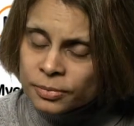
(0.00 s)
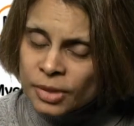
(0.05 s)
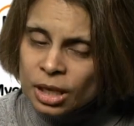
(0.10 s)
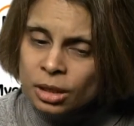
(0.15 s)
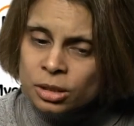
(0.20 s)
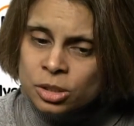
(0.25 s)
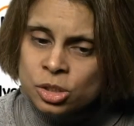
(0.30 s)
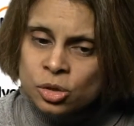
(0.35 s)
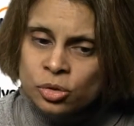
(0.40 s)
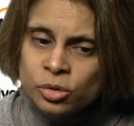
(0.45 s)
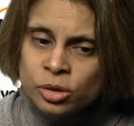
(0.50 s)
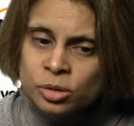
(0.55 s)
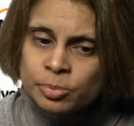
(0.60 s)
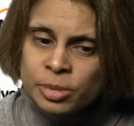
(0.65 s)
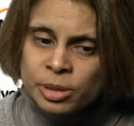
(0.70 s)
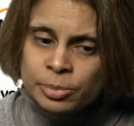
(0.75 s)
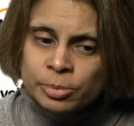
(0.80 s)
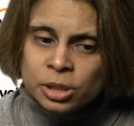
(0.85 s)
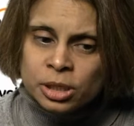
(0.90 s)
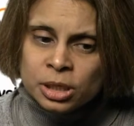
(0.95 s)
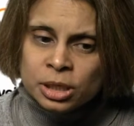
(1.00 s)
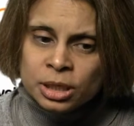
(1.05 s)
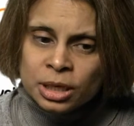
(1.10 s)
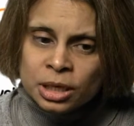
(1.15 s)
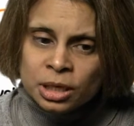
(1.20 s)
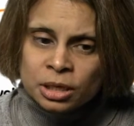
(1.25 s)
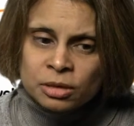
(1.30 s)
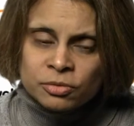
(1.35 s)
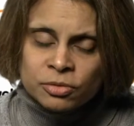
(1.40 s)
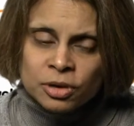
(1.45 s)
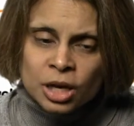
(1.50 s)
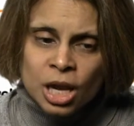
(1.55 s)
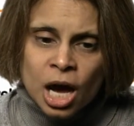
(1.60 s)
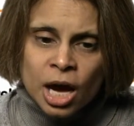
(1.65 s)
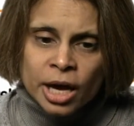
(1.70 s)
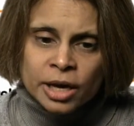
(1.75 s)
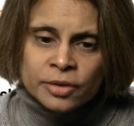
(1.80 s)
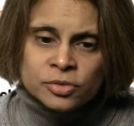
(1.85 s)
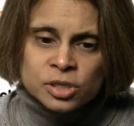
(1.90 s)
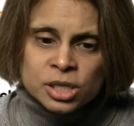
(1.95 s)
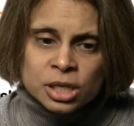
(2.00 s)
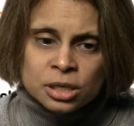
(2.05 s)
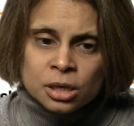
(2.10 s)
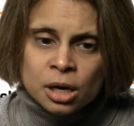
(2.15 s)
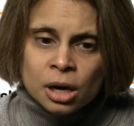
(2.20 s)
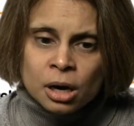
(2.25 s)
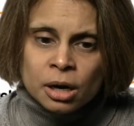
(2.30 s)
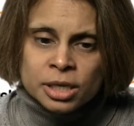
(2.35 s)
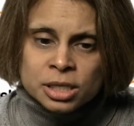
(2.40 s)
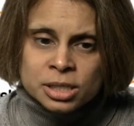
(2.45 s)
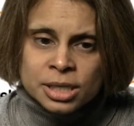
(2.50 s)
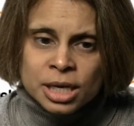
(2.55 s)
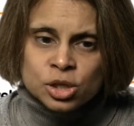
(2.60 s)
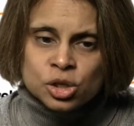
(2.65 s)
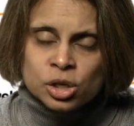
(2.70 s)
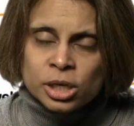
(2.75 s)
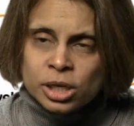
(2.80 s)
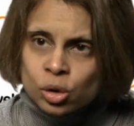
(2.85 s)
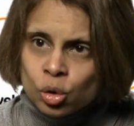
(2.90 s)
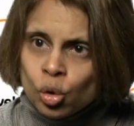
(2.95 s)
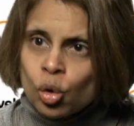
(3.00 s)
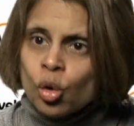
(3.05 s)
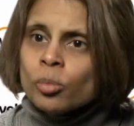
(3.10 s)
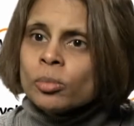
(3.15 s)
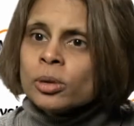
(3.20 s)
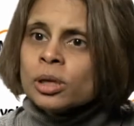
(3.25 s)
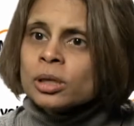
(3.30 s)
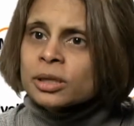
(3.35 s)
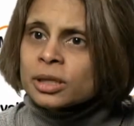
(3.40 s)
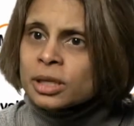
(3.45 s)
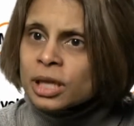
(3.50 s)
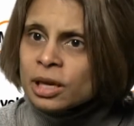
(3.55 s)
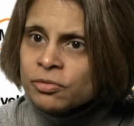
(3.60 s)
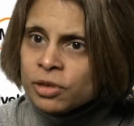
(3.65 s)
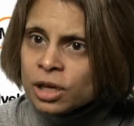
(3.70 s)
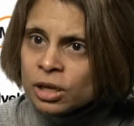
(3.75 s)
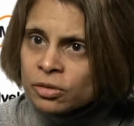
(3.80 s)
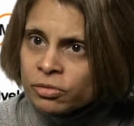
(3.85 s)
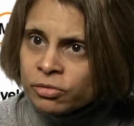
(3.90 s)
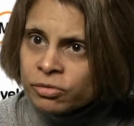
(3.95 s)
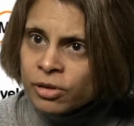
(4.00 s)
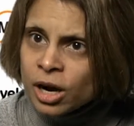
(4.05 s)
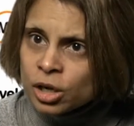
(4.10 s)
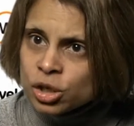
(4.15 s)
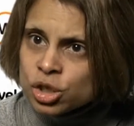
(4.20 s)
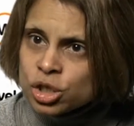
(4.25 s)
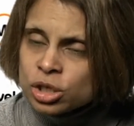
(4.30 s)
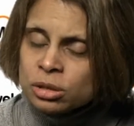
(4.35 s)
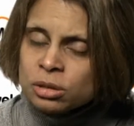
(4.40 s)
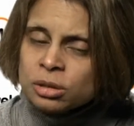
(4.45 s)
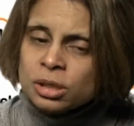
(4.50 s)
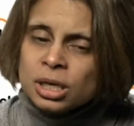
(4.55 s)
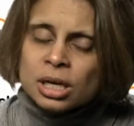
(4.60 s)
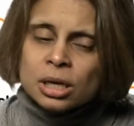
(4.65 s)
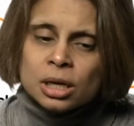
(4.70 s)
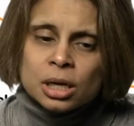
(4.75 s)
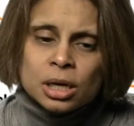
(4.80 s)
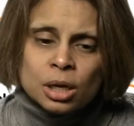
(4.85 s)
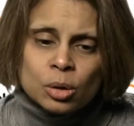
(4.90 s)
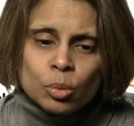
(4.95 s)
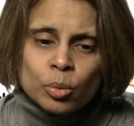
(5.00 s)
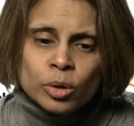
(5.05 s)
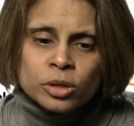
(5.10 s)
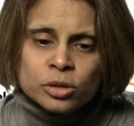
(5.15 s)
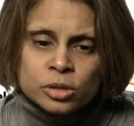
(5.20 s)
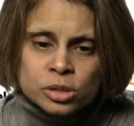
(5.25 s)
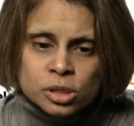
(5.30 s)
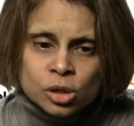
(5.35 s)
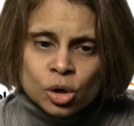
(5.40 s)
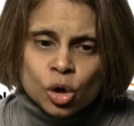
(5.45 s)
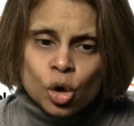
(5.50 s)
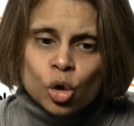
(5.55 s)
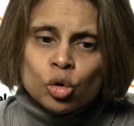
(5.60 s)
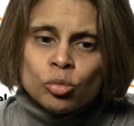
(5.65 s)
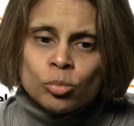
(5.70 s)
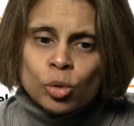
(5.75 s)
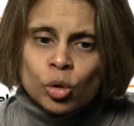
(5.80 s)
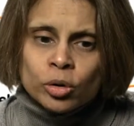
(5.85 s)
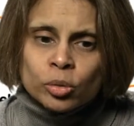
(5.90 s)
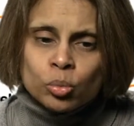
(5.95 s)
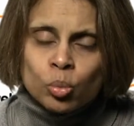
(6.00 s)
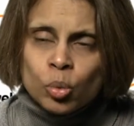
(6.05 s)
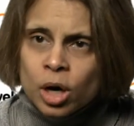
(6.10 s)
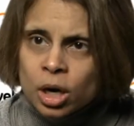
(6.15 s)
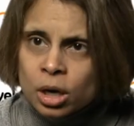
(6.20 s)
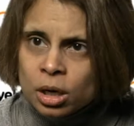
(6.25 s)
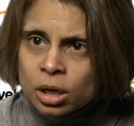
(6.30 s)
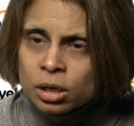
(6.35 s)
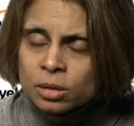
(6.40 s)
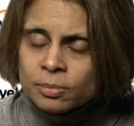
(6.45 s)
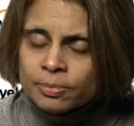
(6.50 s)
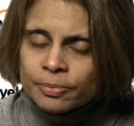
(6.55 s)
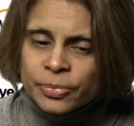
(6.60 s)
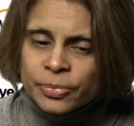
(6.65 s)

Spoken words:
so that people can live lives that are essentially normal, that they can function, whether it's at home or at work.